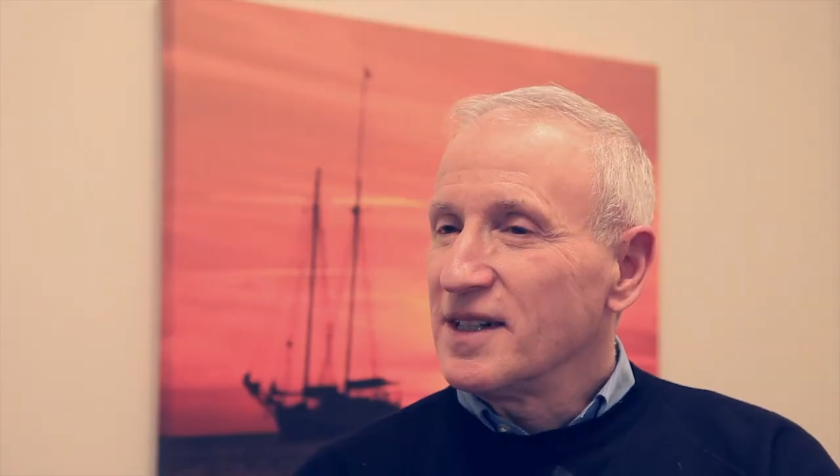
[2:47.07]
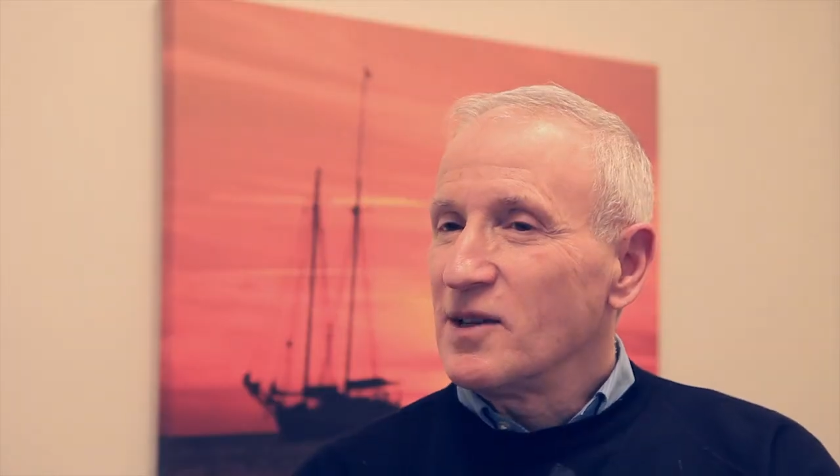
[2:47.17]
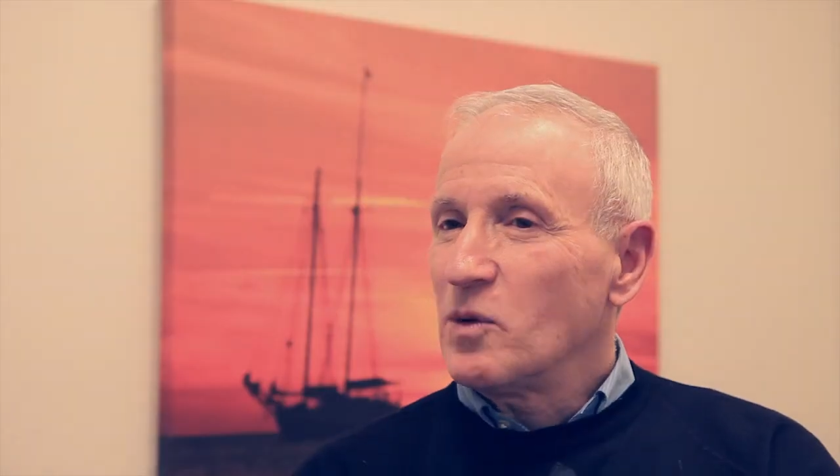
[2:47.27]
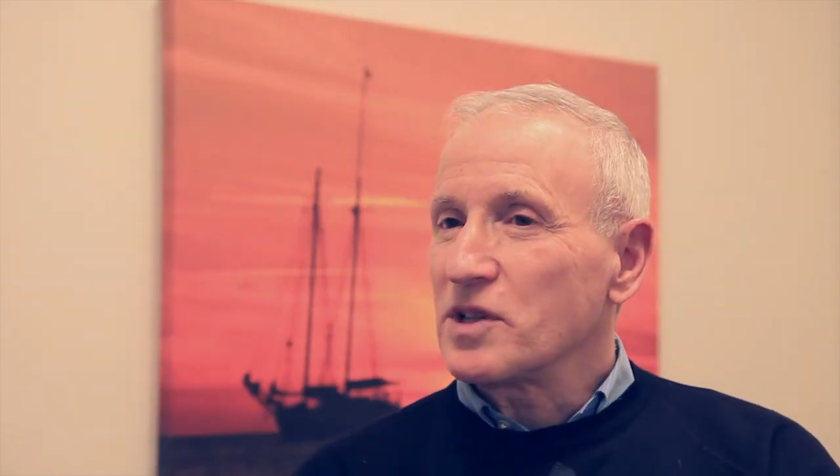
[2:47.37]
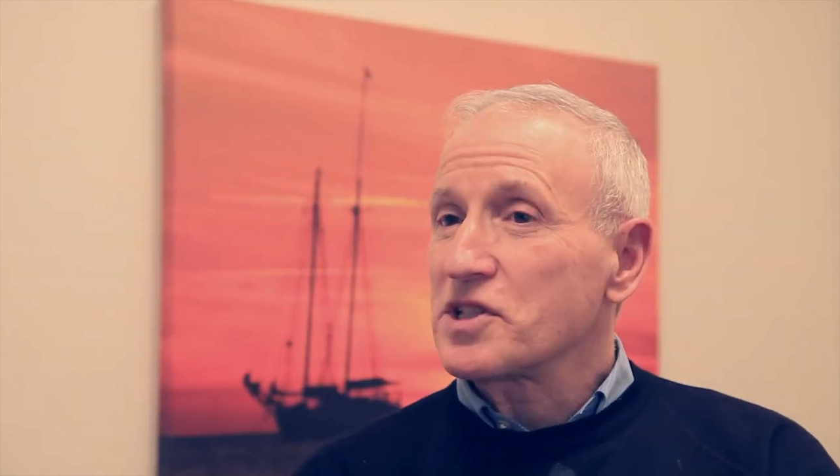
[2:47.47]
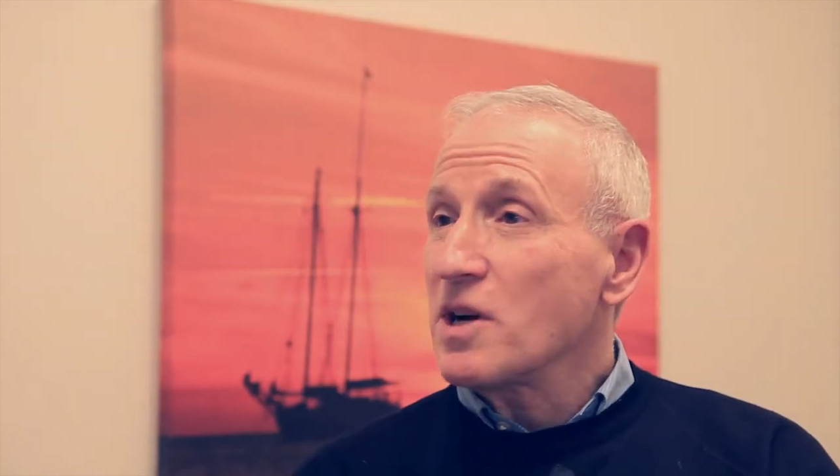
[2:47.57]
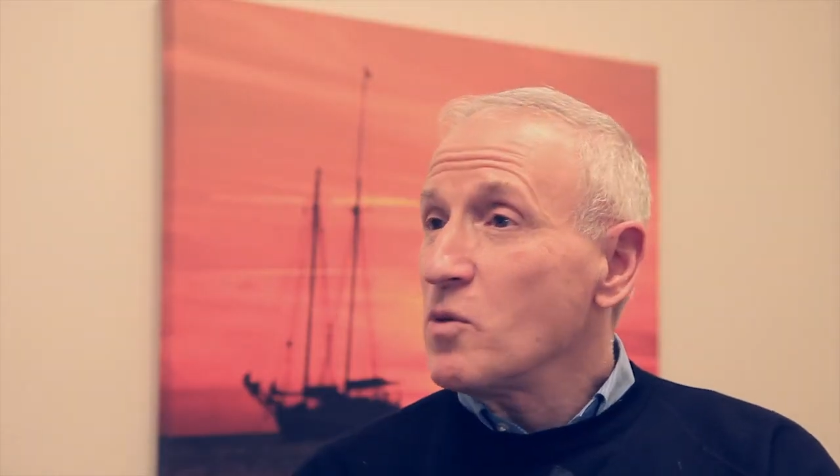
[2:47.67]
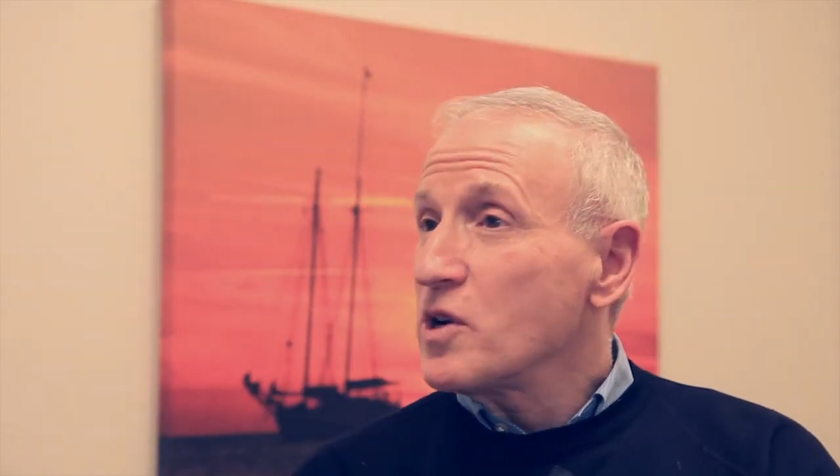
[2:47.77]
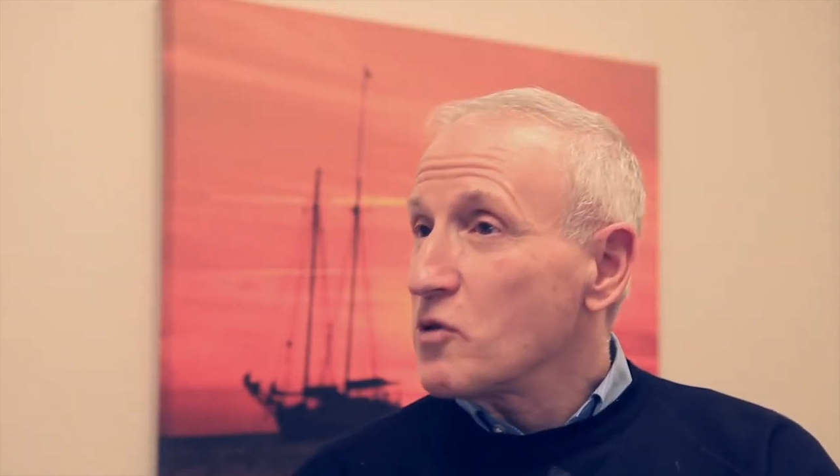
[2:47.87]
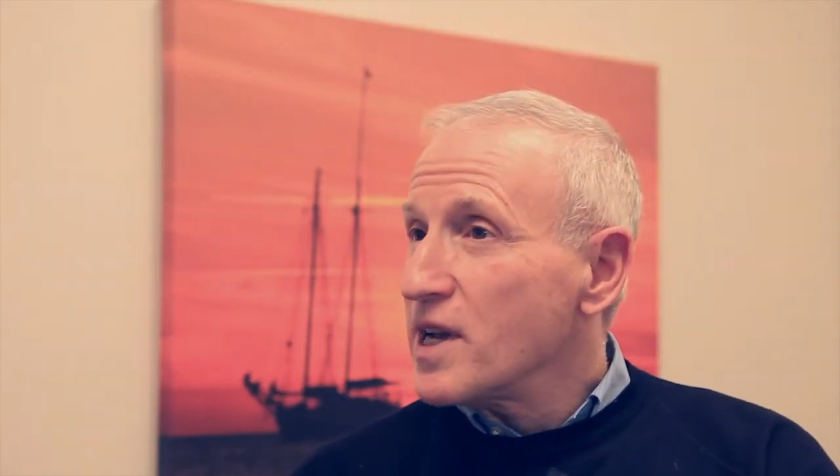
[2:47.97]
Well, some
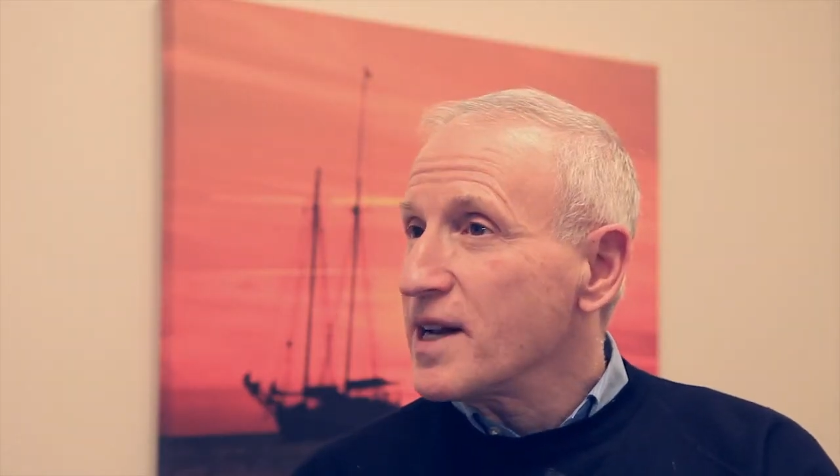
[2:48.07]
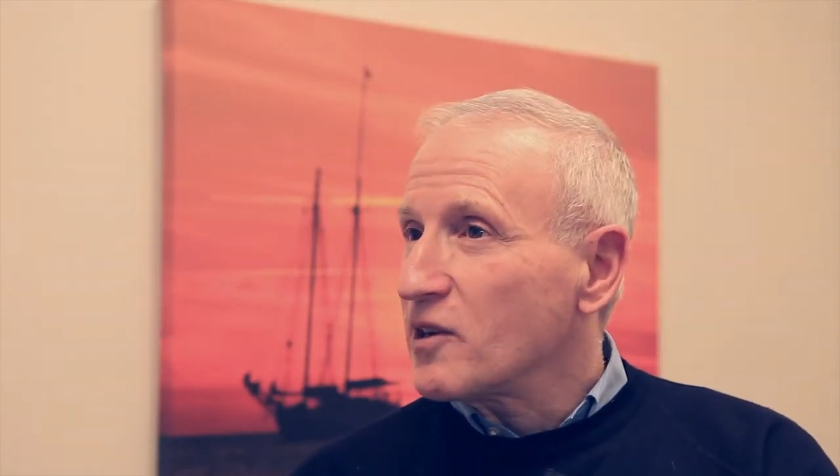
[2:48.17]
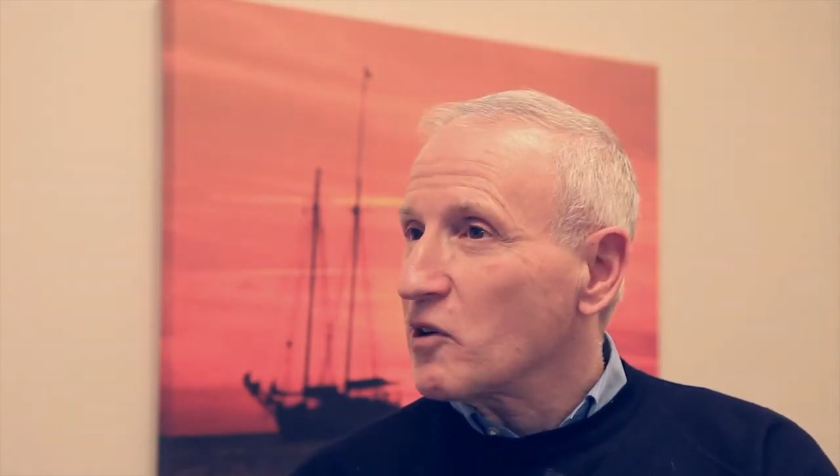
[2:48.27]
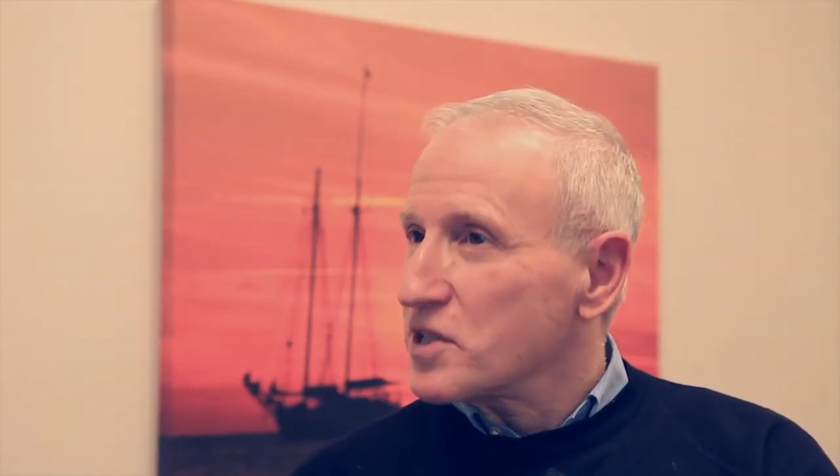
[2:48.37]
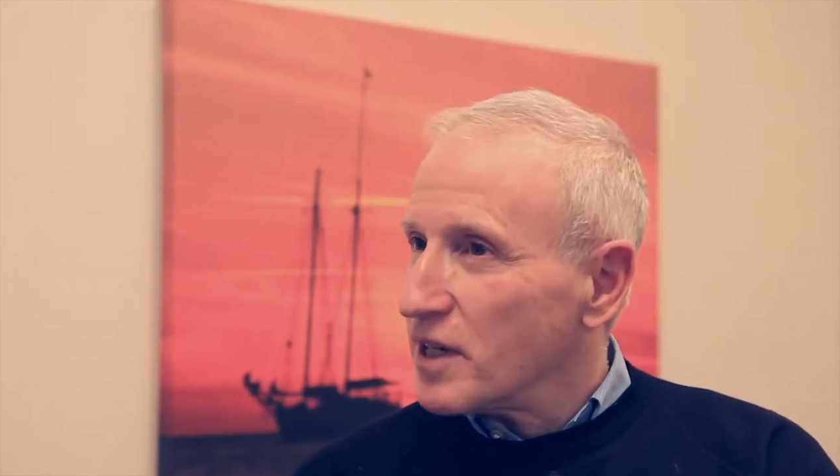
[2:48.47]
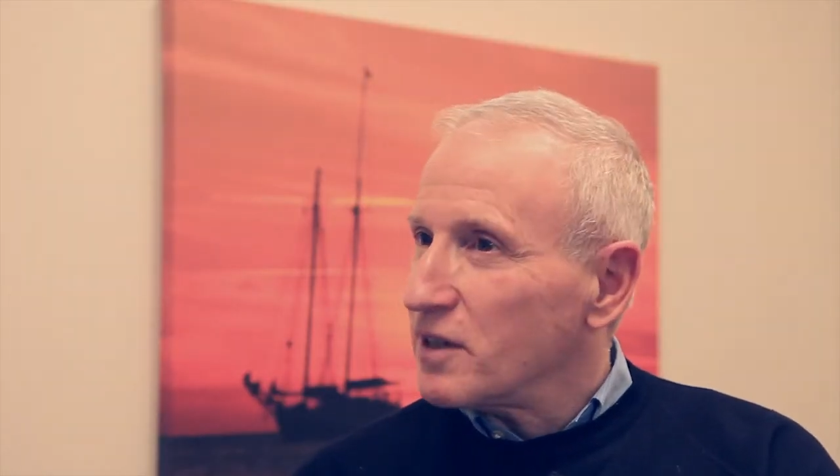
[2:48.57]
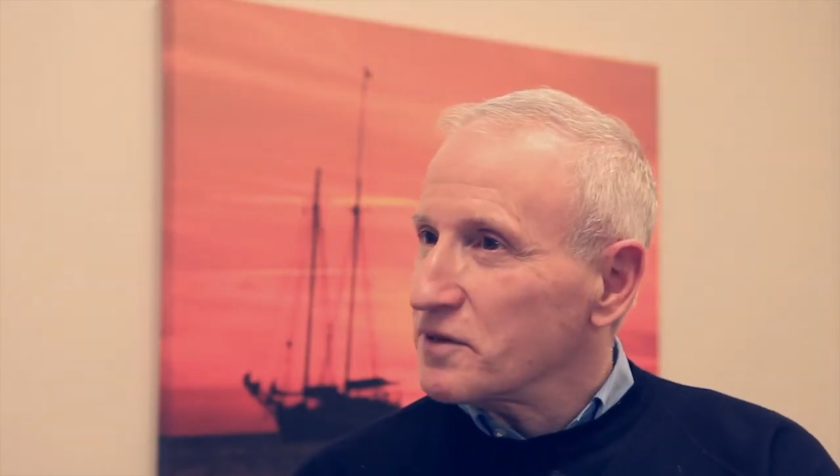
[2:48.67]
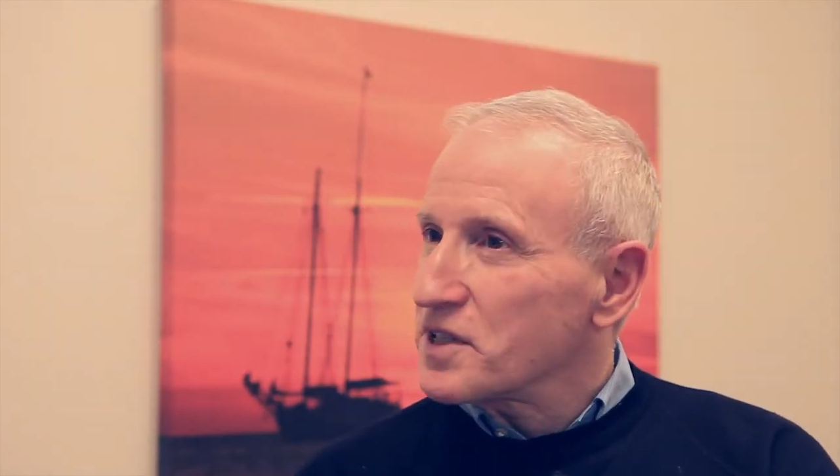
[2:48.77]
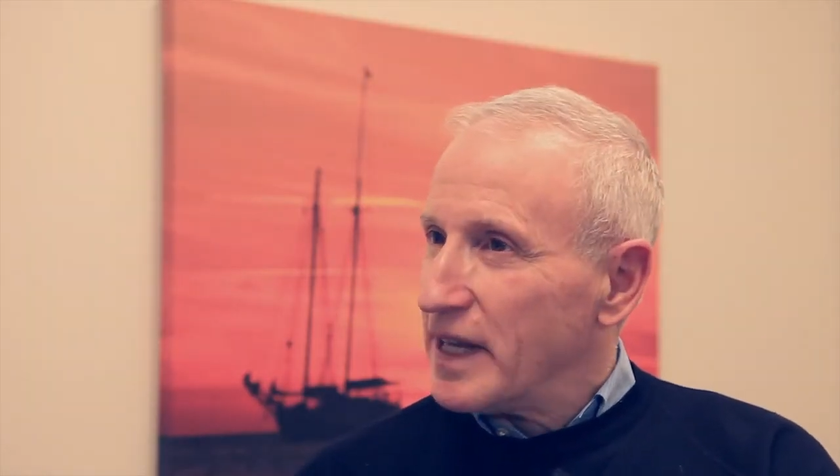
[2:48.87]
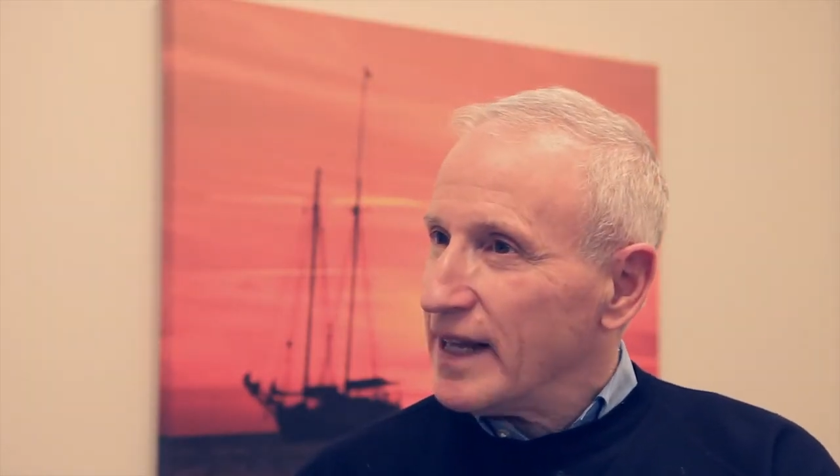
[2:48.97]
we created
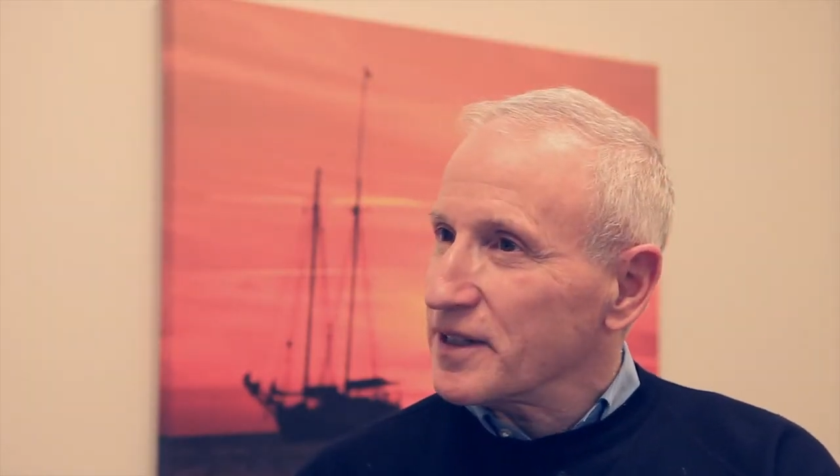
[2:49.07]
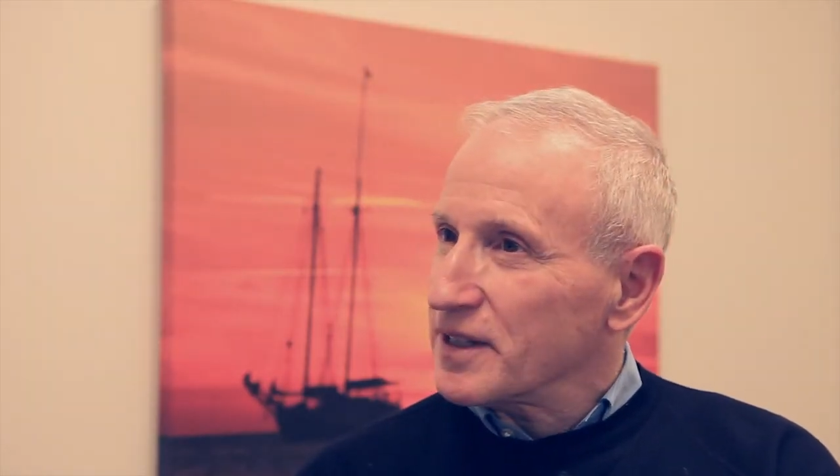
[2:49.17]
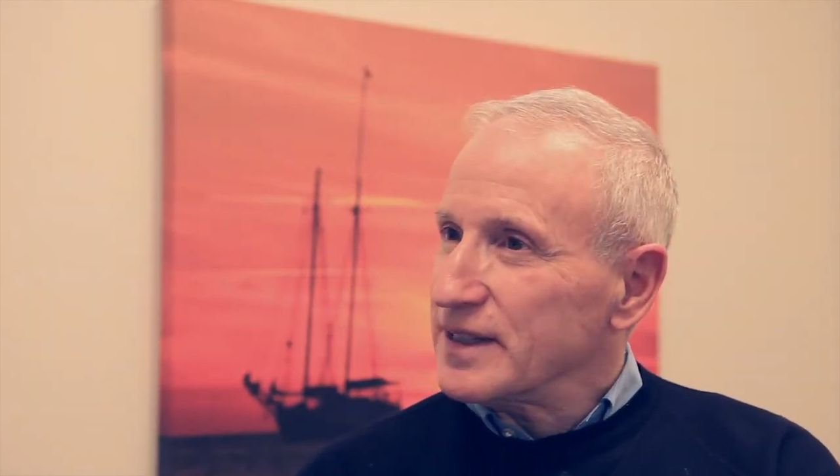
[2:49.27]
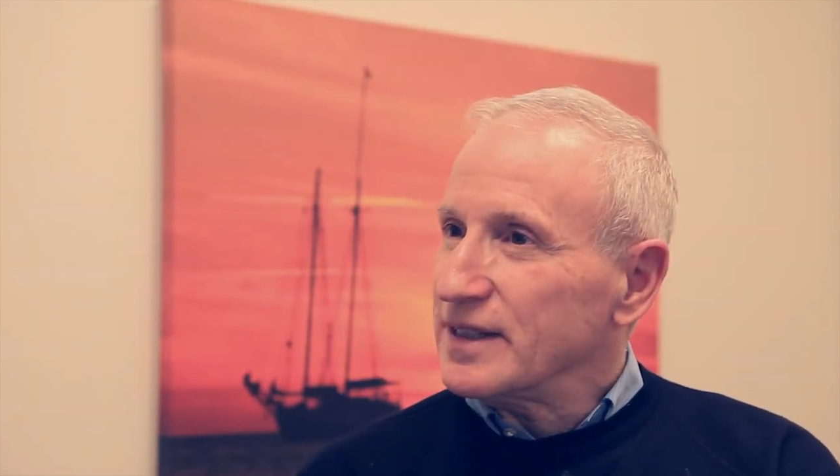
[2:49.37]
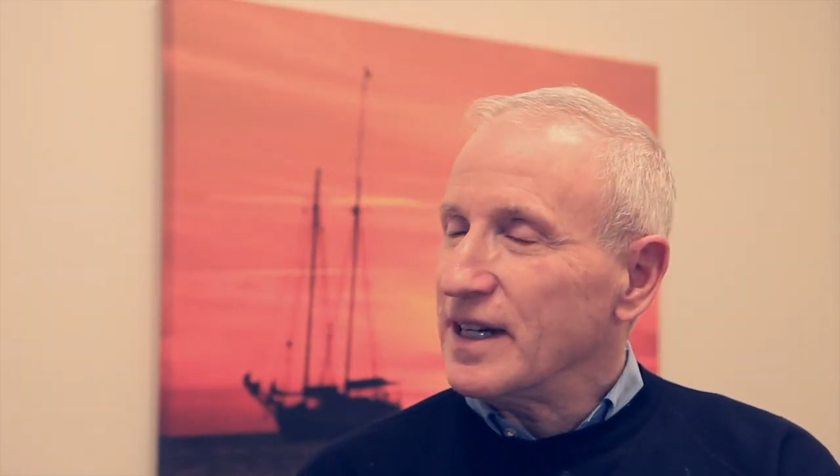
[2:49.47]
ourselves, candidly,